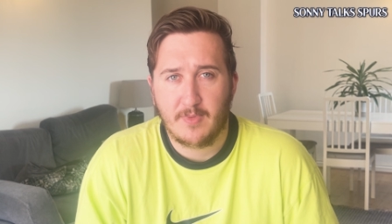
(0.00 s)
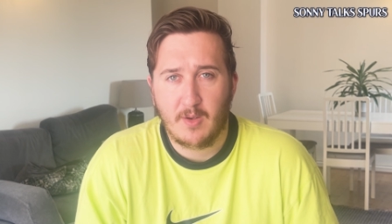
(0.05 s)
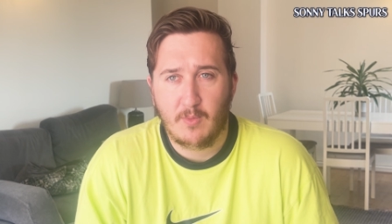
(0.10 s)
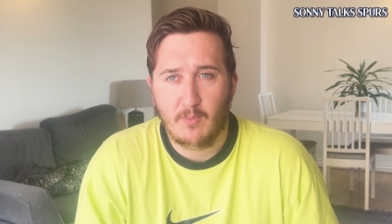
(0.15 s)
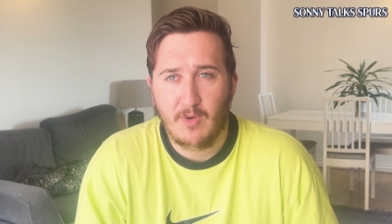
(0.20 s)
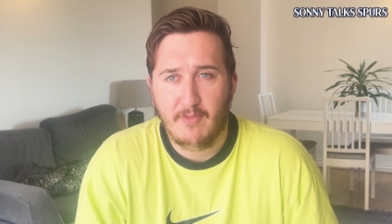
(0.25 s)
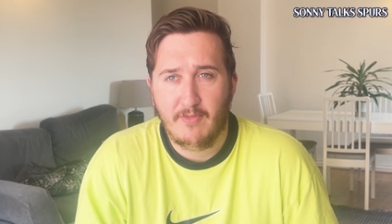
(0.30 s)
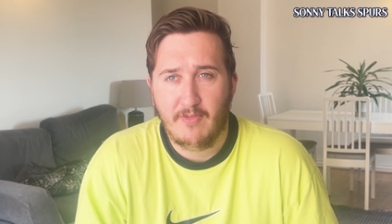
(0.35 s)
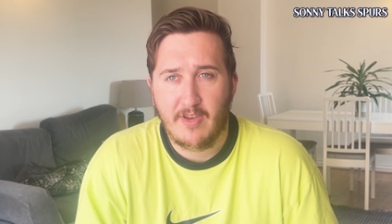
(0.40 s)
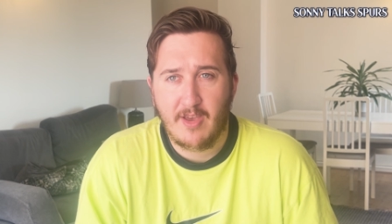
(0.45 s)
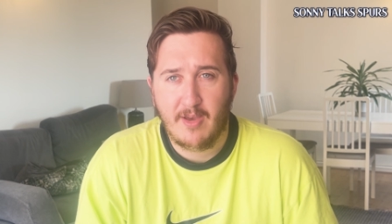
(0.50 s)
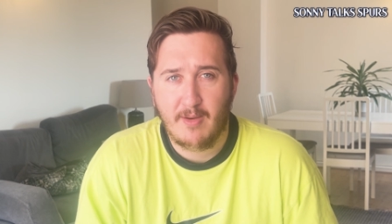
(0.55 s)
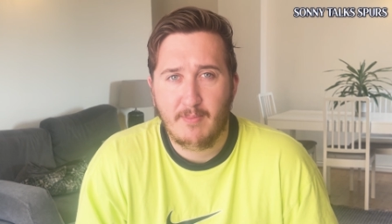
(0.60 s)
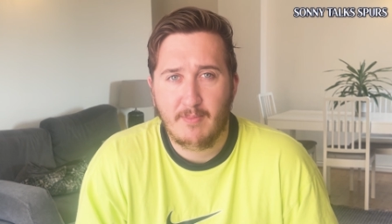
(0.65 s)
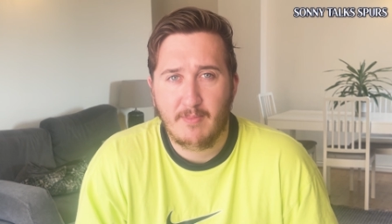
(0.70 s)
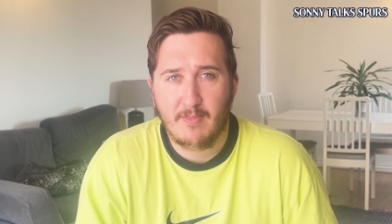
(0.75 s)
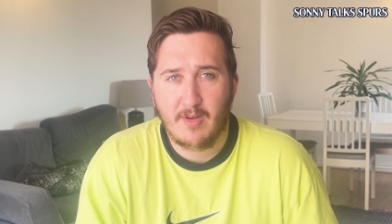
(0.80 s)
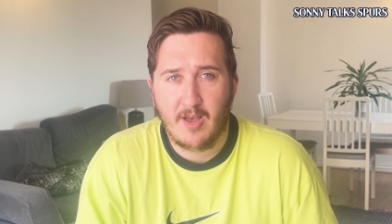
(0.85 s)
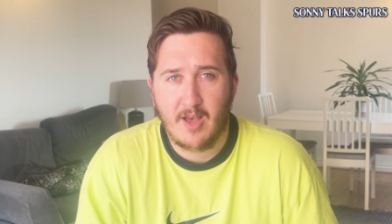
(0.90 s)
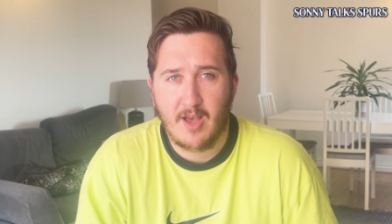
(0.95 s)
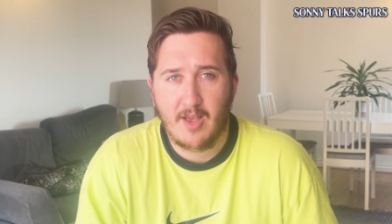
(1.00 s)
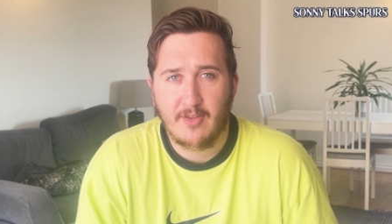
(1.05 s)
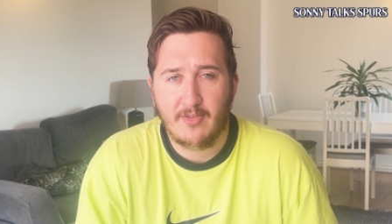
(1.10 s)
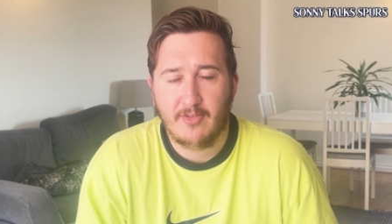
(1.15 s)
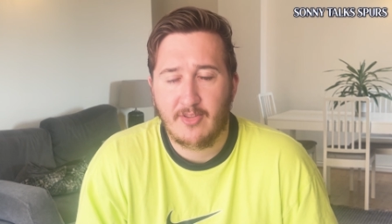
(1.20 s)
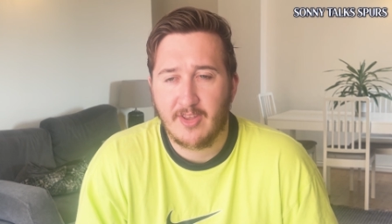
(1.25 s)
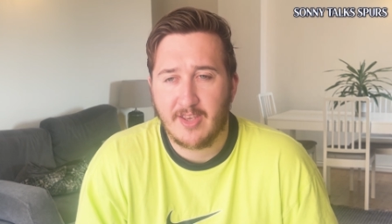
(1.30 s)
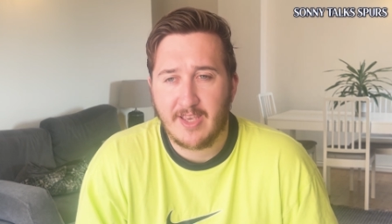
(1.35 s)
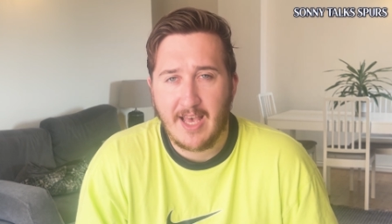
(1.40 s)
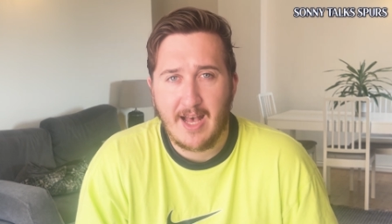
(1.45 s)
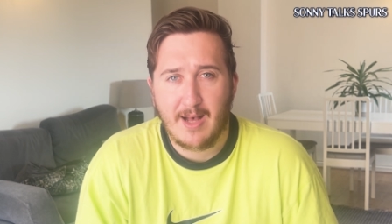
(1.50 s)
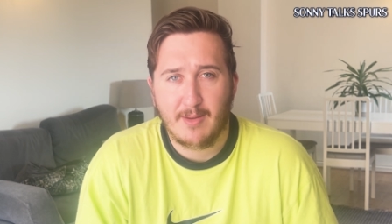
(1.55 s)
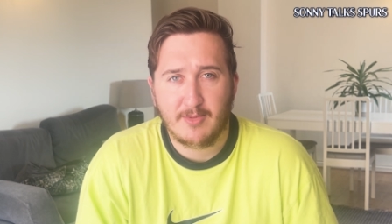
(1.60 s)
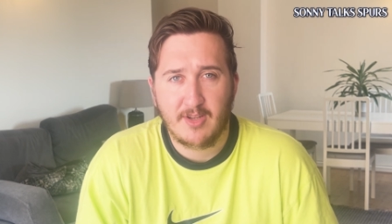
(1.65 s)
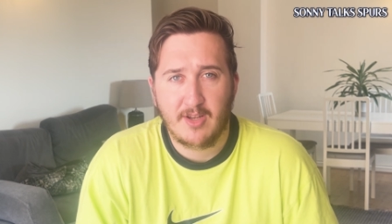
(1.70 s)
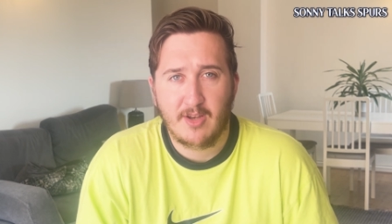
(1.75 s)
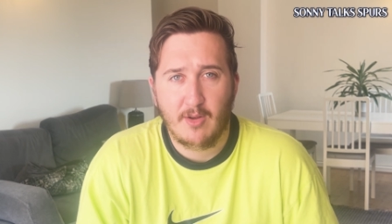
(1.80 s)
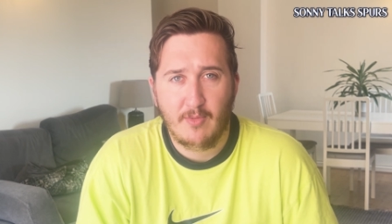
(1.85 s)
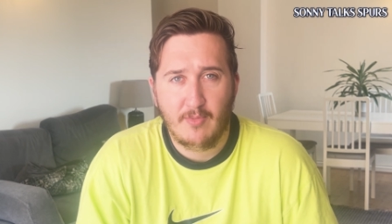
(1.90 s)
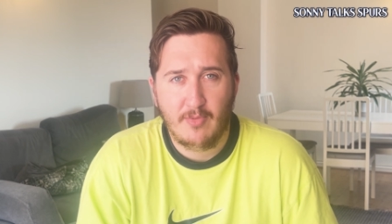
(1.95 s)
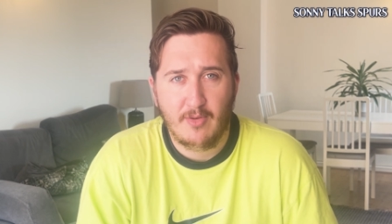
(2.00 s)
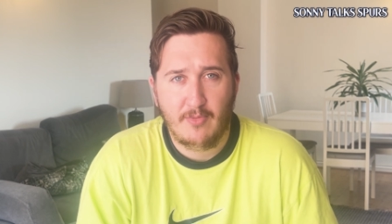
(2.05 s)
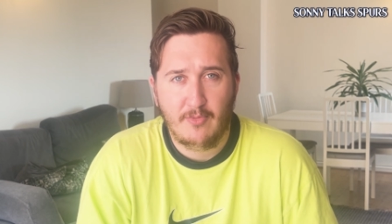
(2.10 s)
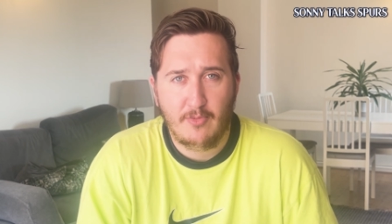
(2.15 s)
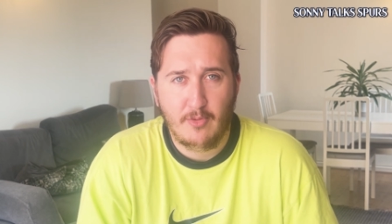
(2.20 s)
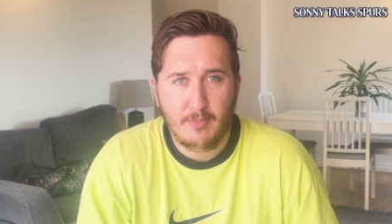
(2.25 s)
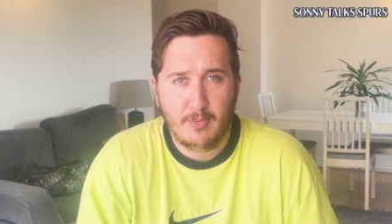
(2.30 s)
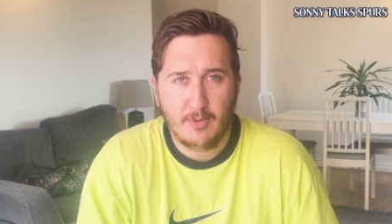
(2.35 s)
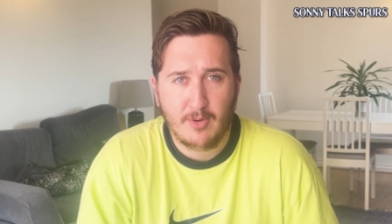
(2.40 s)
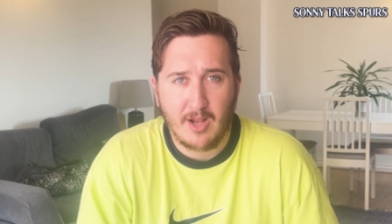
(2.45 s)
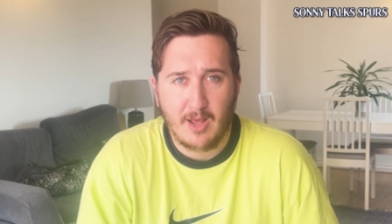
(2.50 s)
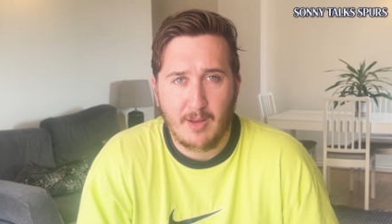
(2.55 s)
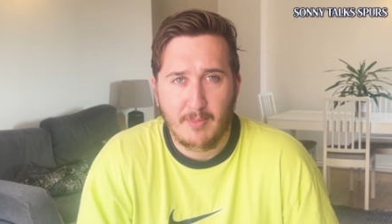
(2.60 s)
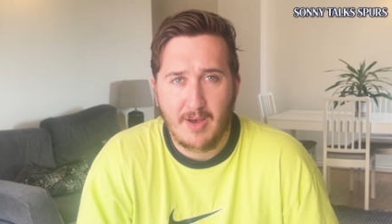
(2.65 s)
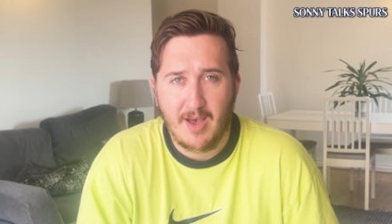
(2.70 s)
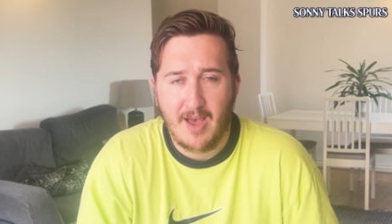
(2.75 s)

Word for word: with him as the captain of the football club.